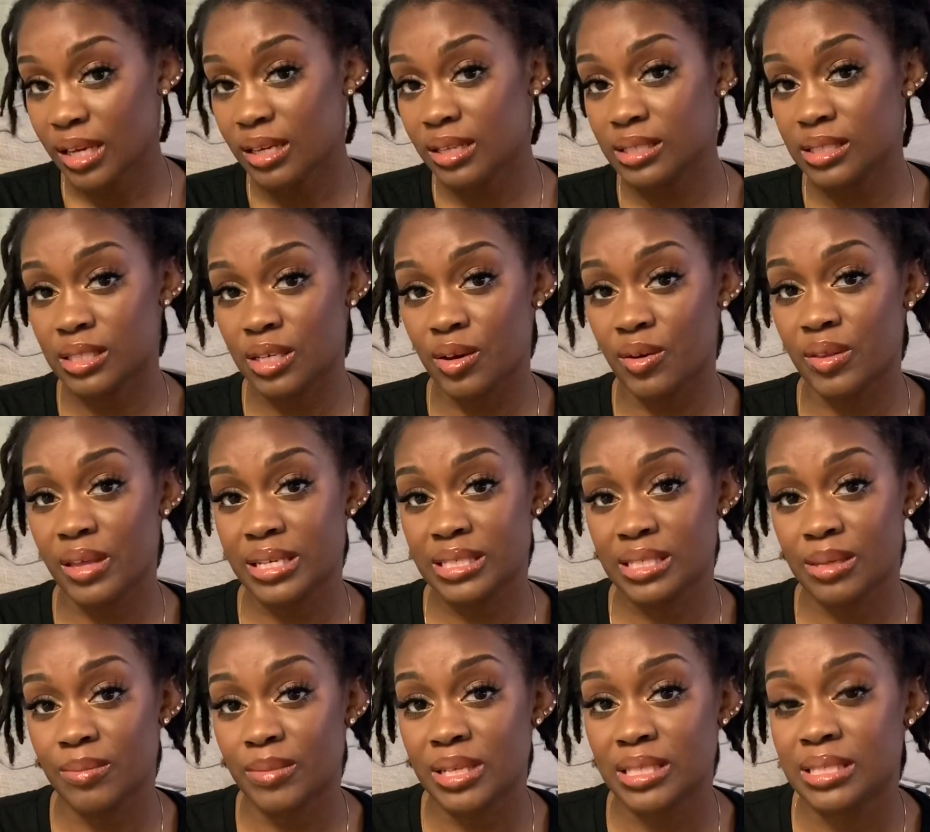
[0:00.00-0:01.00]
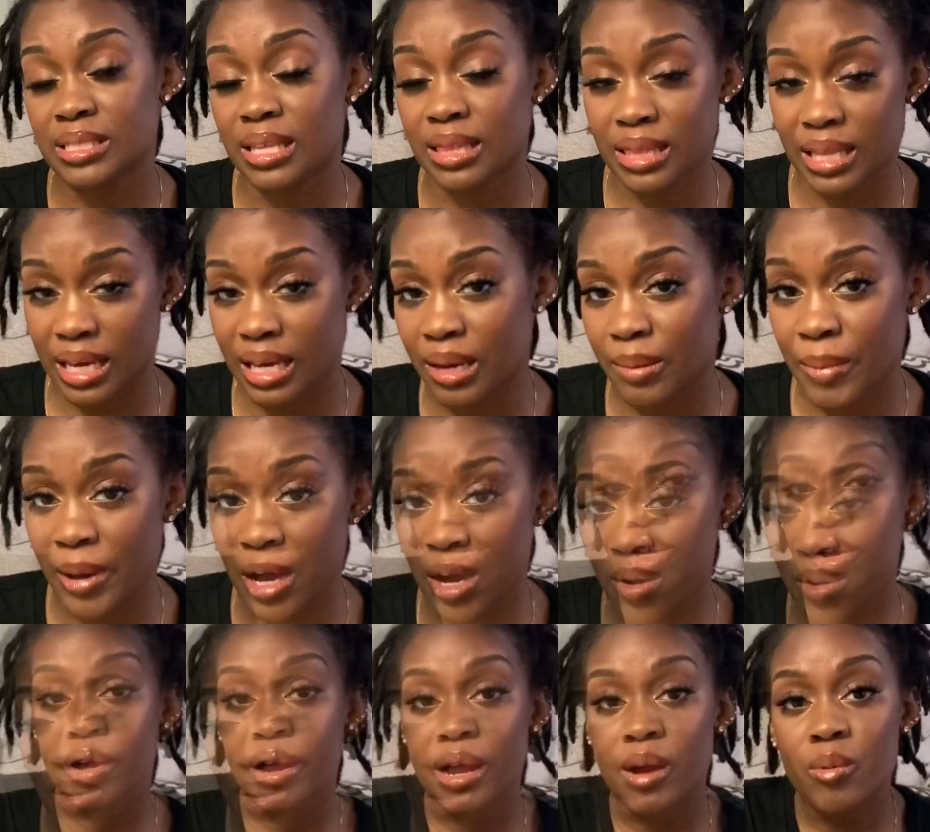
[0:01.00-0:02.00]
So that's something to think about.
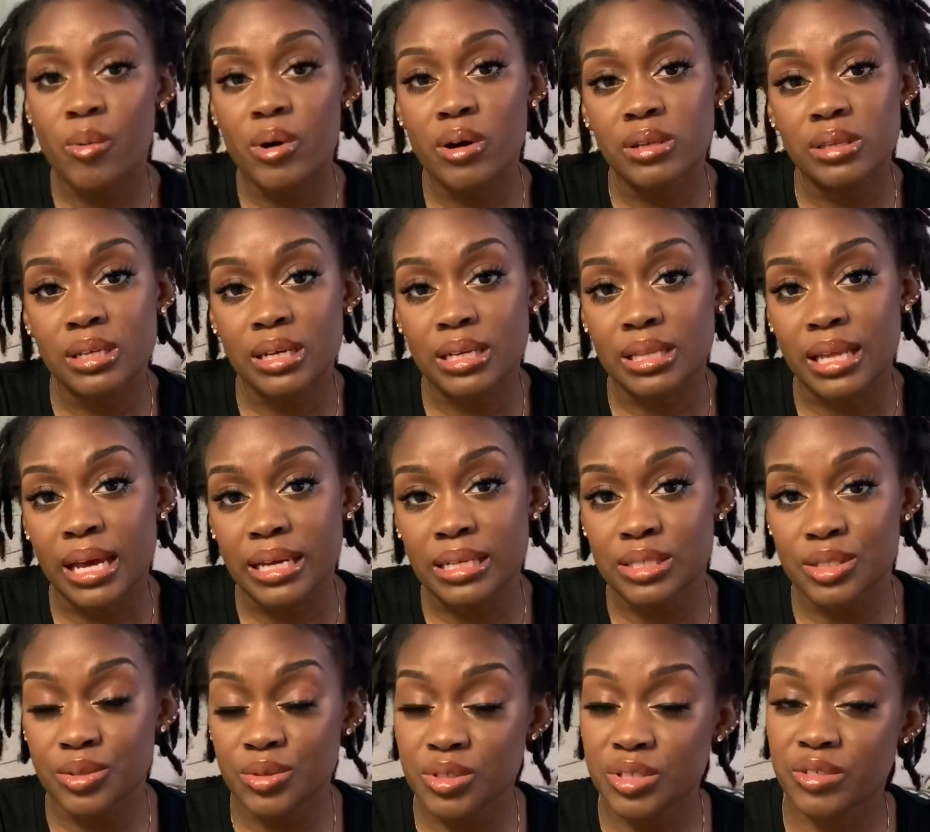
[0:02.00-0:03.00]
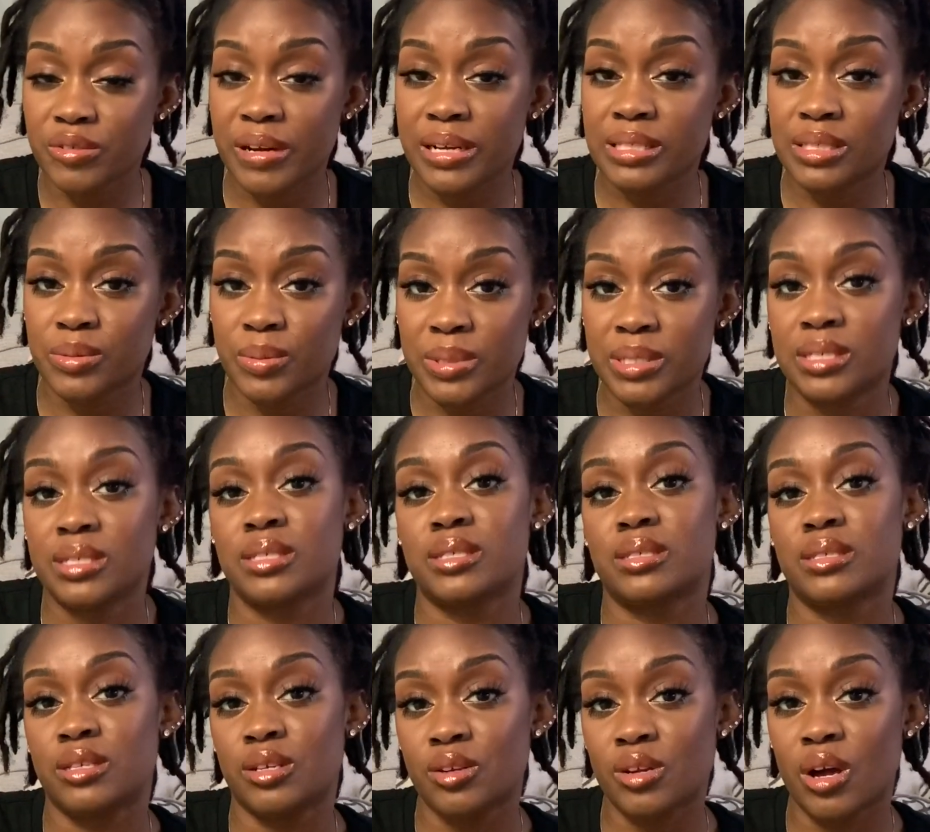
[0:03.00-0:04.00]
Your hair will look like two strand twists,
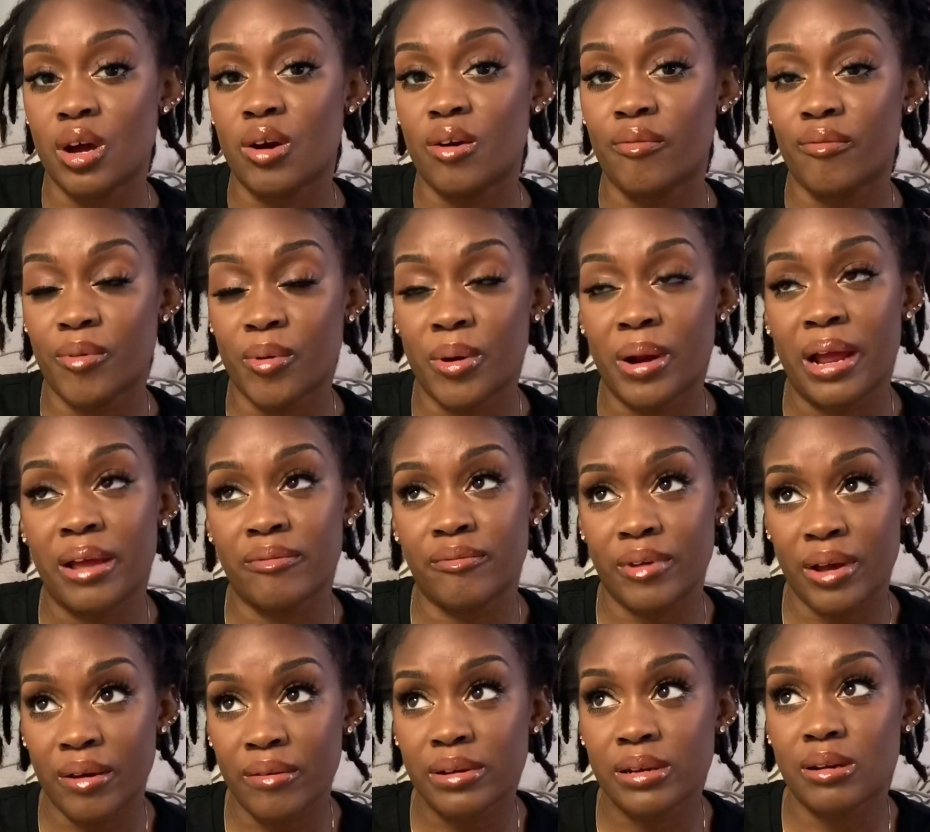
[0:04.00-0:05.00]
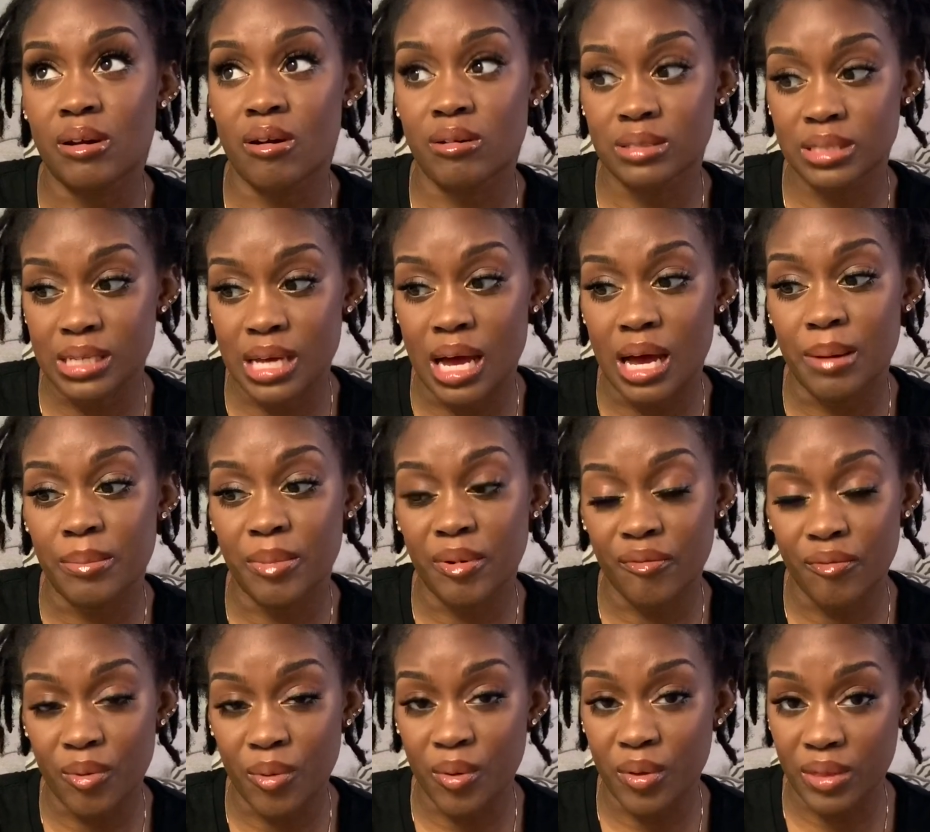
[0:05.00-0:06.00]
you know, for a very long time
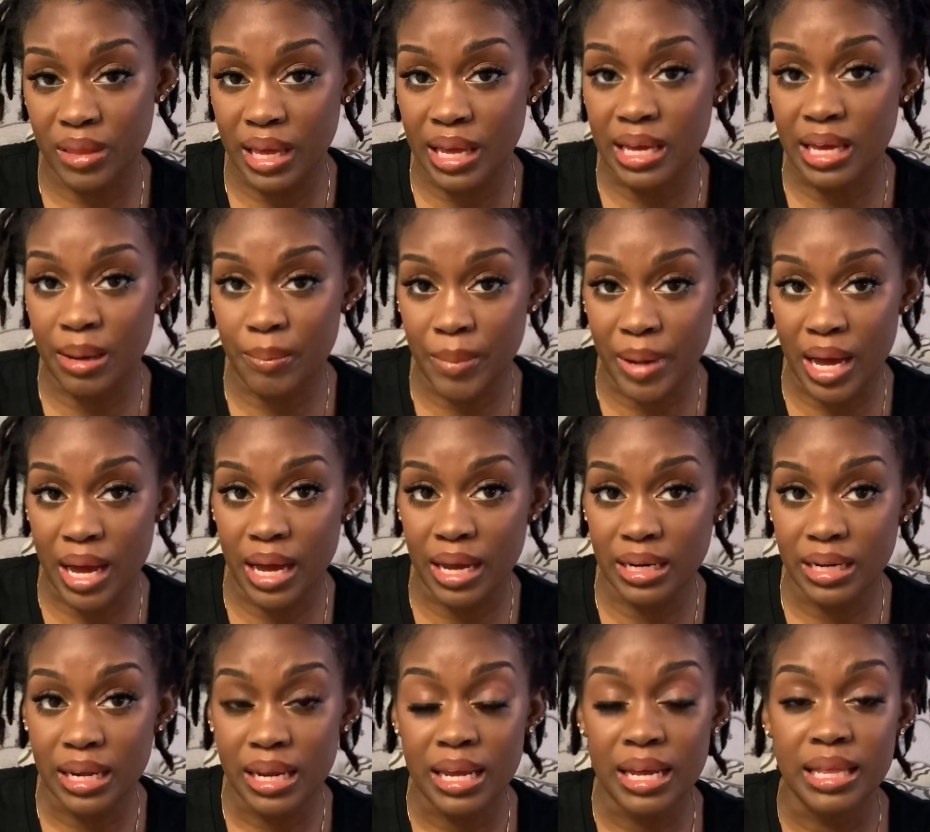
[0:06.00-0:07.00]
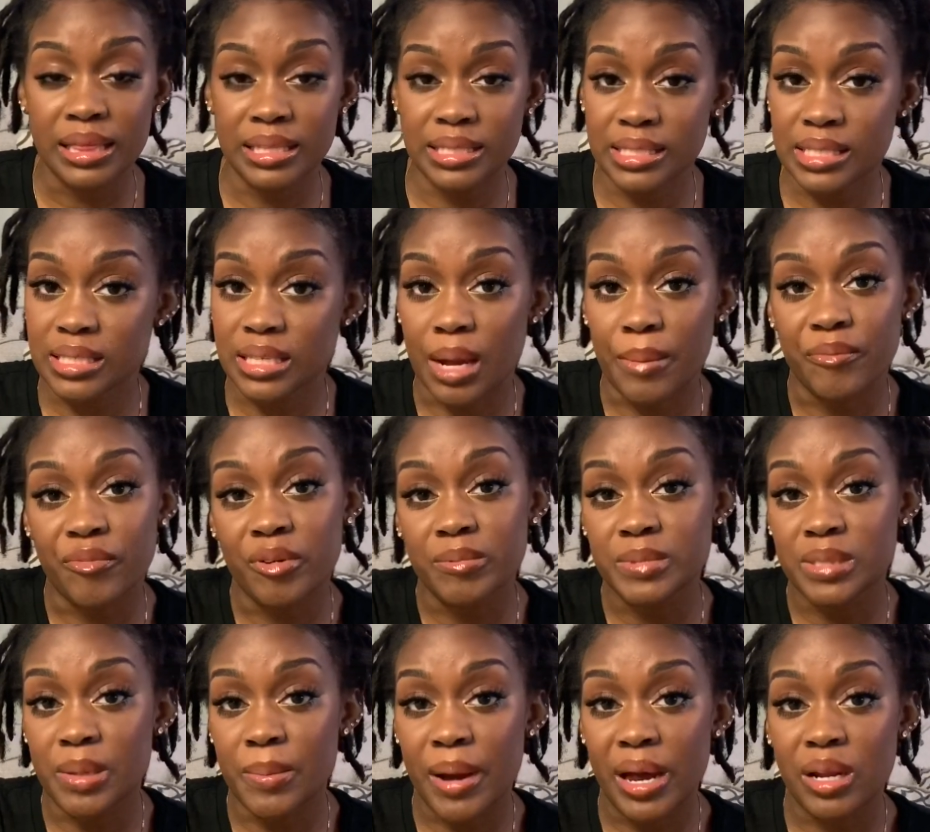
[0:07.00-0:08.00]
before they combine. This is coming from
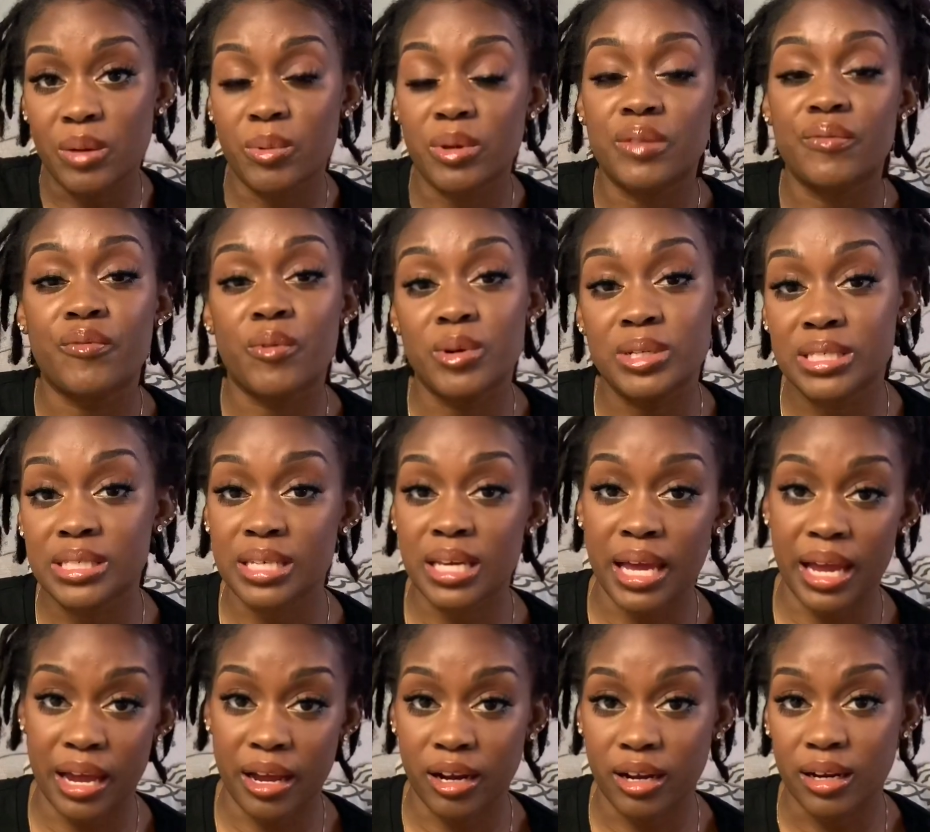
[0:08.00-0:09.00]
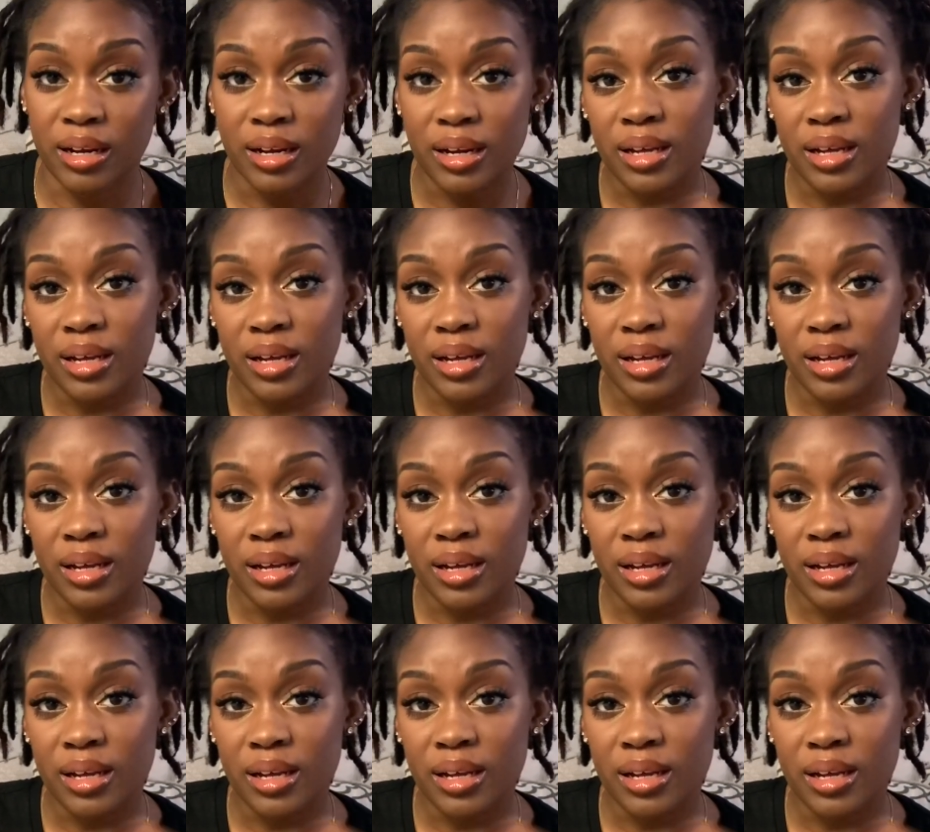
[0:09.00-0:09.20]
somebody with 4C hair.